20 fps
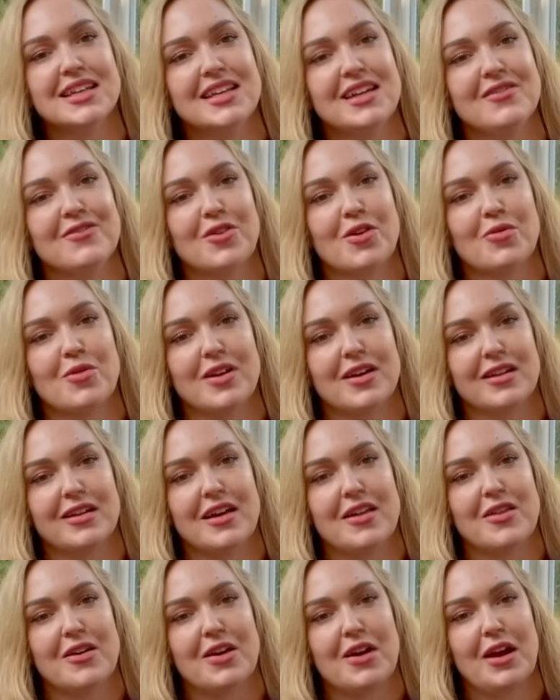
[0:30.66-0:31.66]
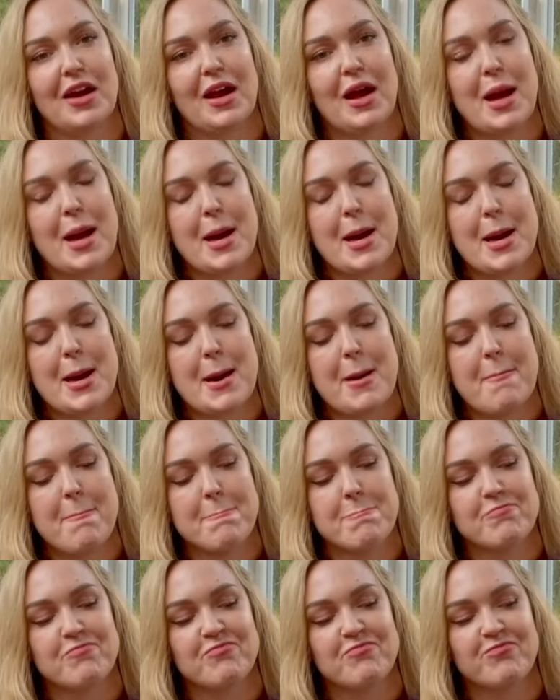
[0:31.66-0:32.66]
for one another.
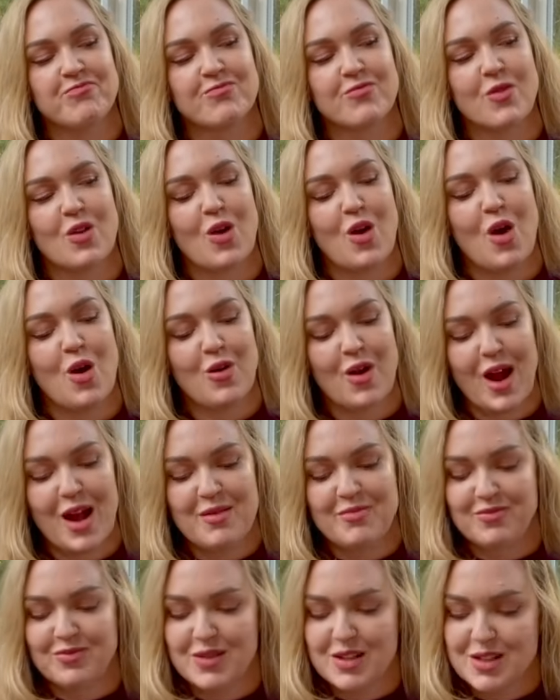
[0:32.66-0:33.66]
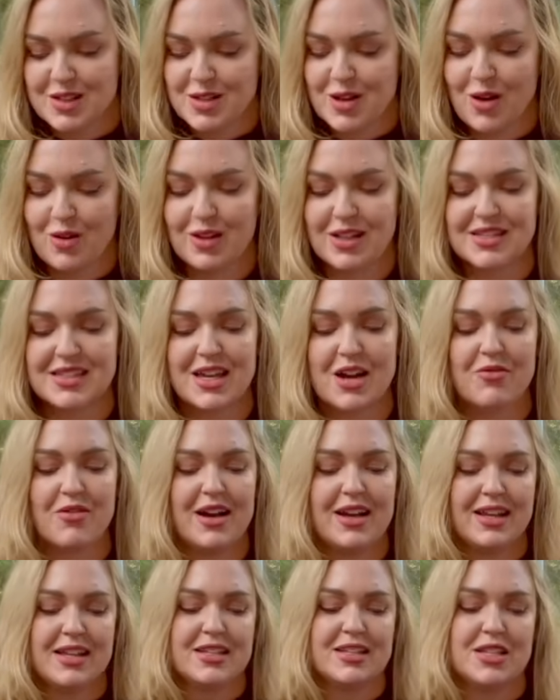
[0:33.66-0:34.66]
All right, so let's get
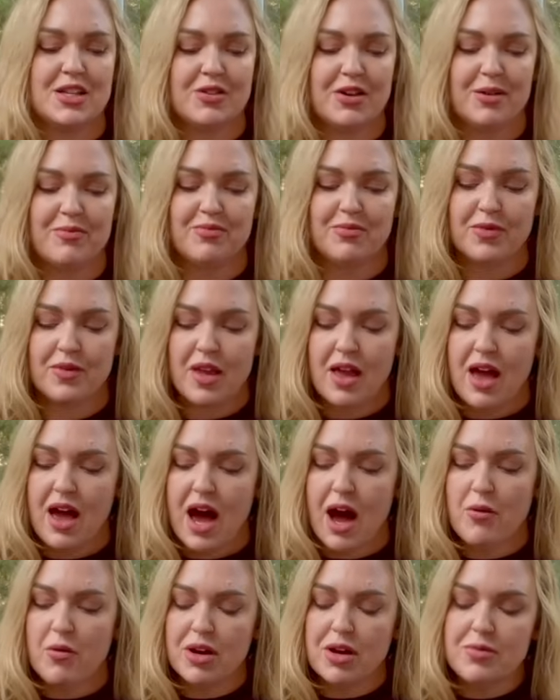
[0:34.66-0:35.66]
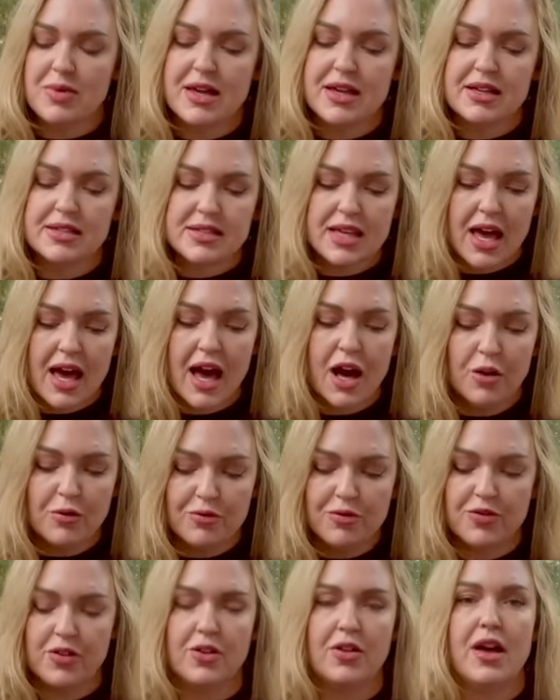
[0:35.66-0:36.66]
right into it. I want to be as
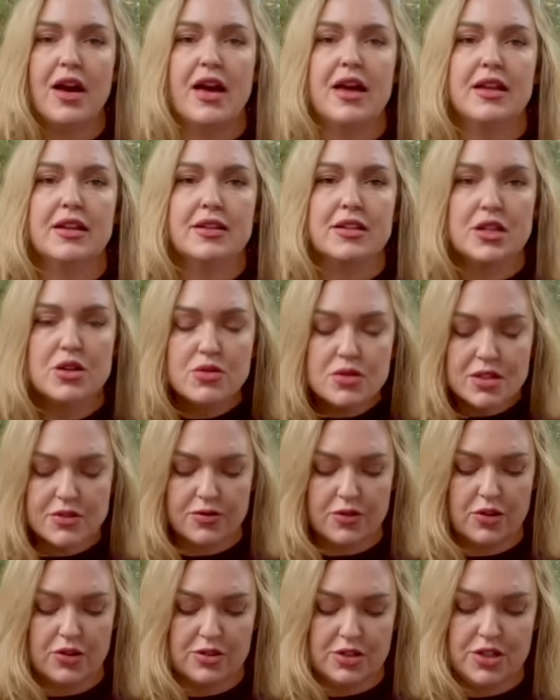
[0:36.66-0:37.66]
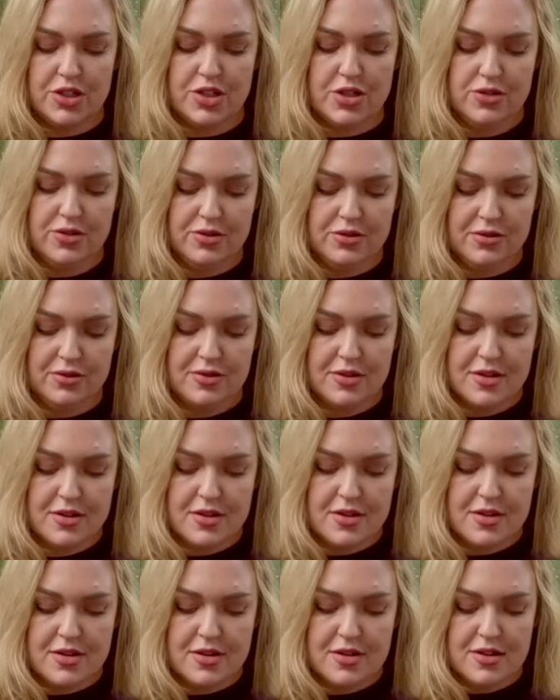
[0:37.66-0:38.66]
helpful and useful to you
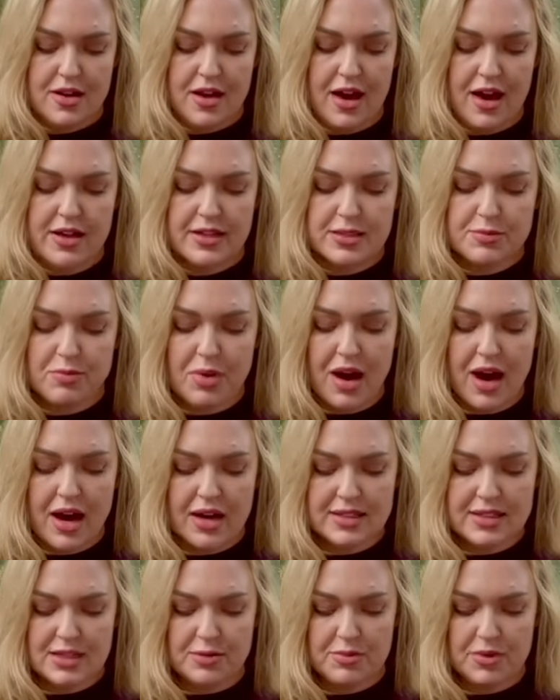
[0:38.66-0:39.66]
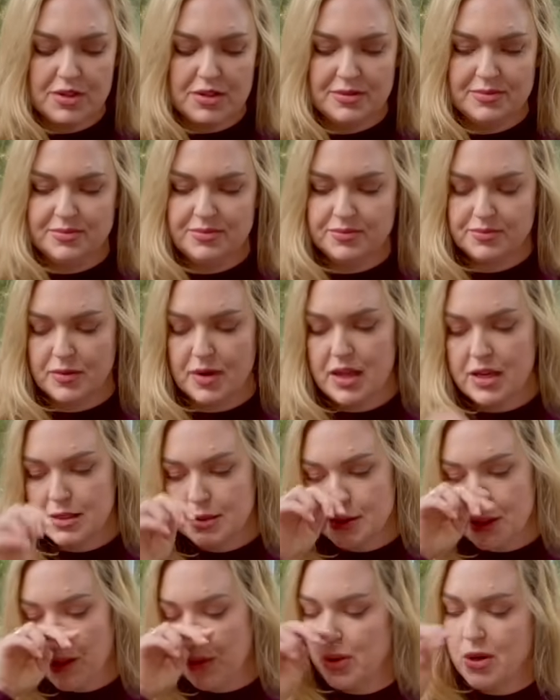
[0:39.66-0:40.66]
as possible.
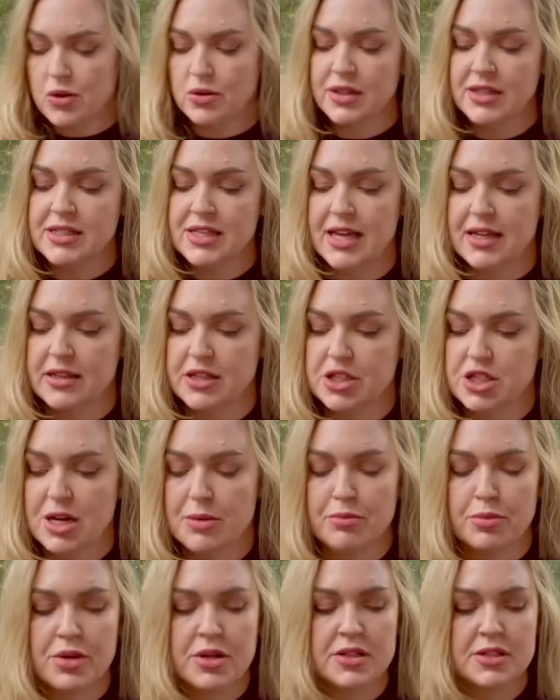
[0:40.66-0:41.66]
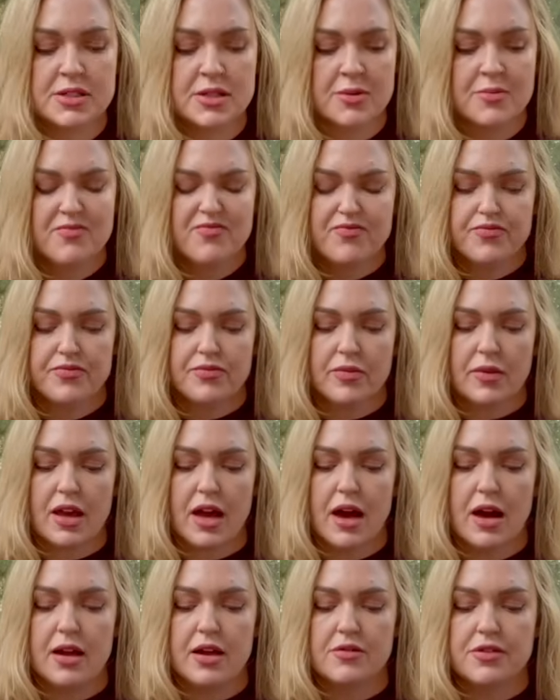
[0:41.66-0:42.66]
So we only take the jumpers.
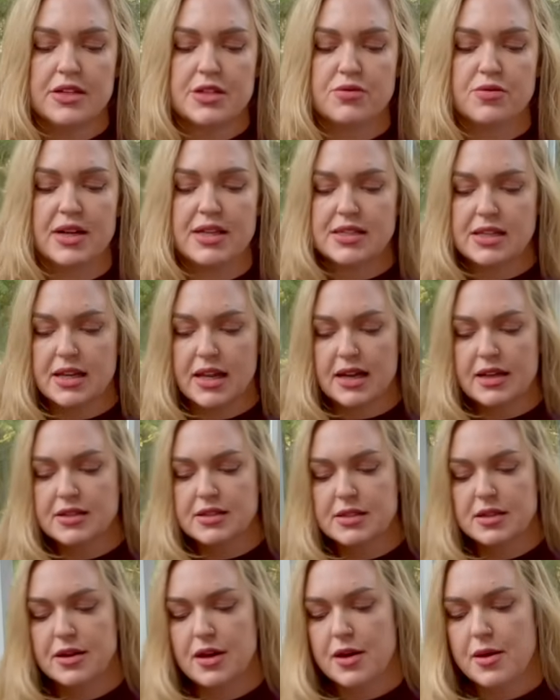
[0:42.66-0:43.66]
If this resonates,